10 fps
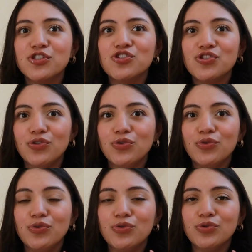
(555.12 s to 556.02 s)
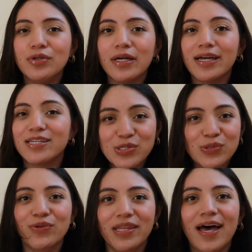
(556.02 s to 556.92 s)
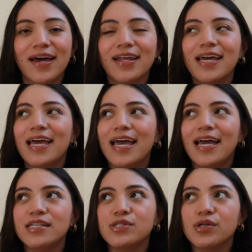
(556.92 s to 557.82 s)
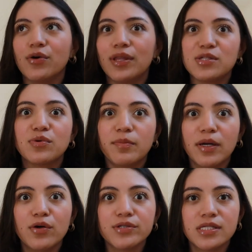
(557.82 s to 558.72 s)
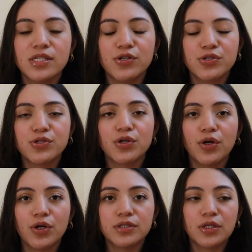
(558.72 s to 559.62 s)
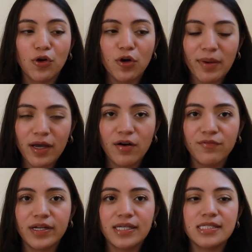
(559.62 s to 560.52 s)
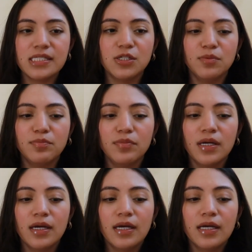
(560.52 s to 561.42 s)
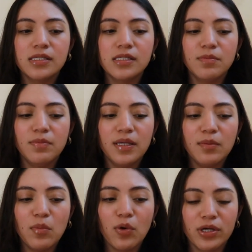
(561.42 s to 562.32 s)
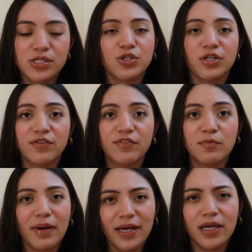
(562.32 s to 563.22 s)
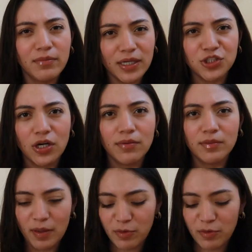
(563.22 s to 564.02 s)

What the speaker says: to exude that. And so that's one of my goals this year, is to grow my confidence, to be more assertive in my job and my